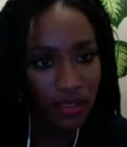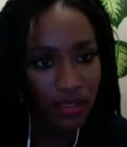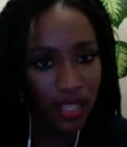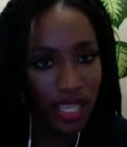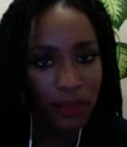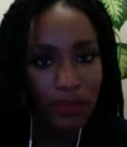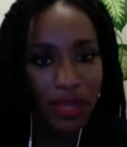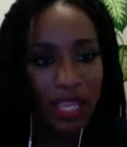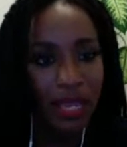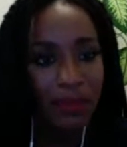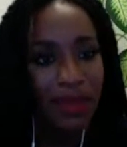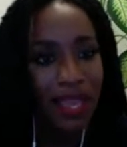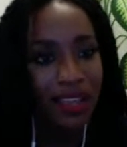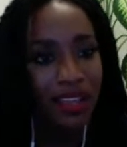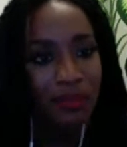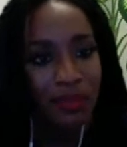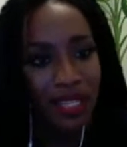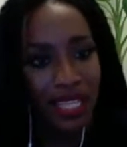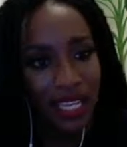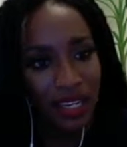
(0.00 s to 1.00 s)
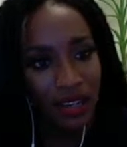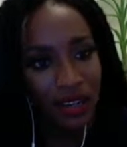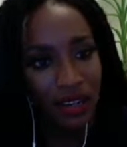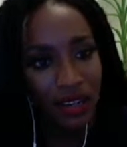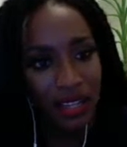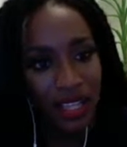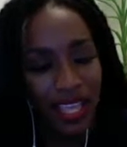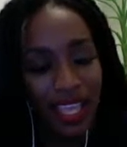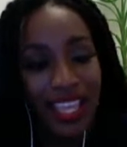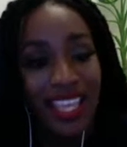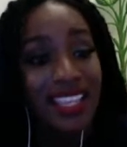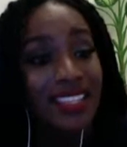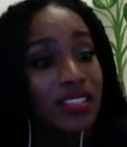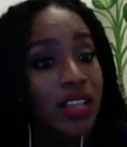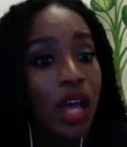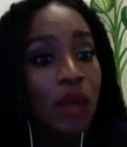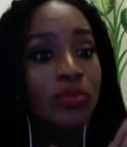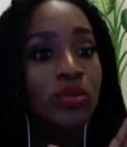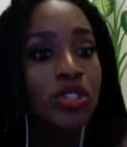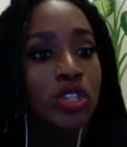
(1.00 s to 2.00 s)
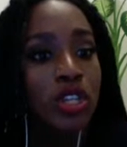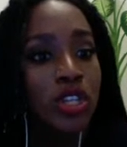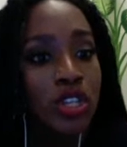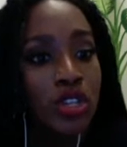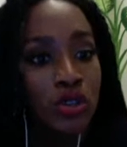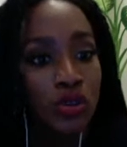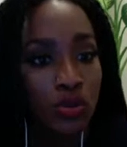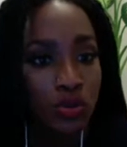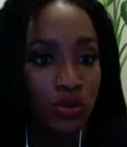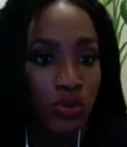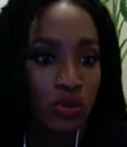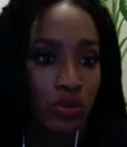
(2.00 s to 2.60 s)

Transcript: and pick it back up later. It's up to you.